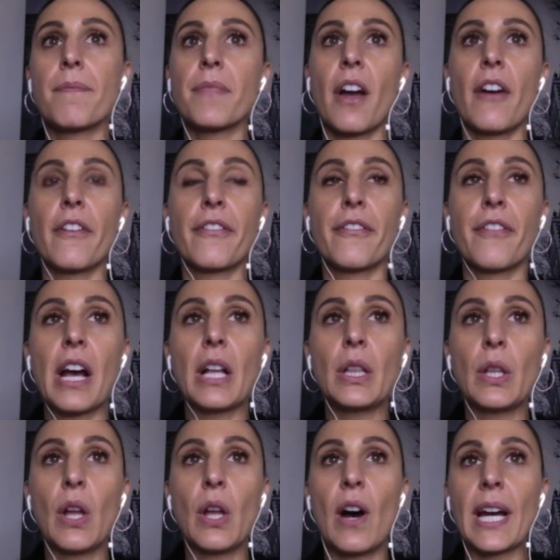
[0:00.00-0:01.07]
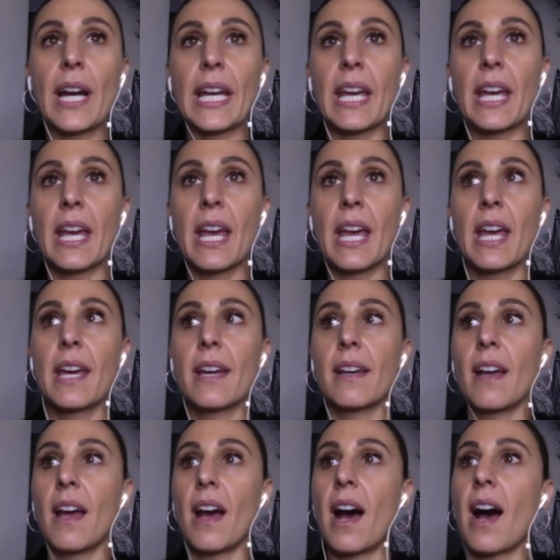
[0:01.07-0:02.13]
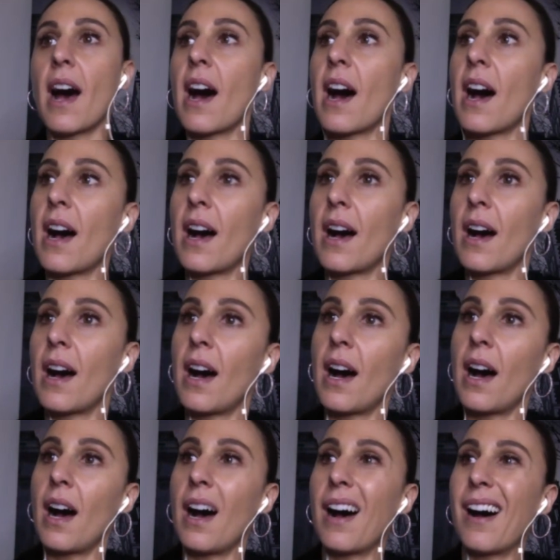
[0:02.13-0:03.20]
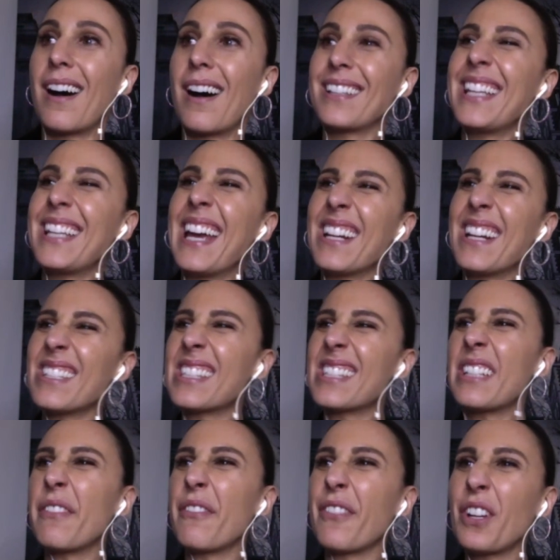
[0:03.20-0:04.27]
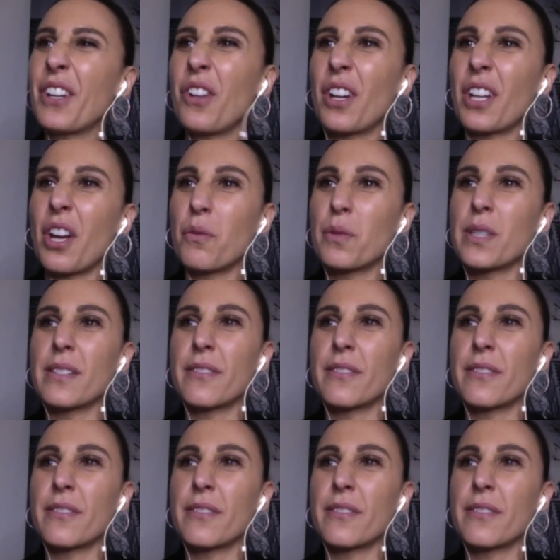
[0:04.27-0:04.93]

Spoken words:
I felt like, I just didn't feel like I was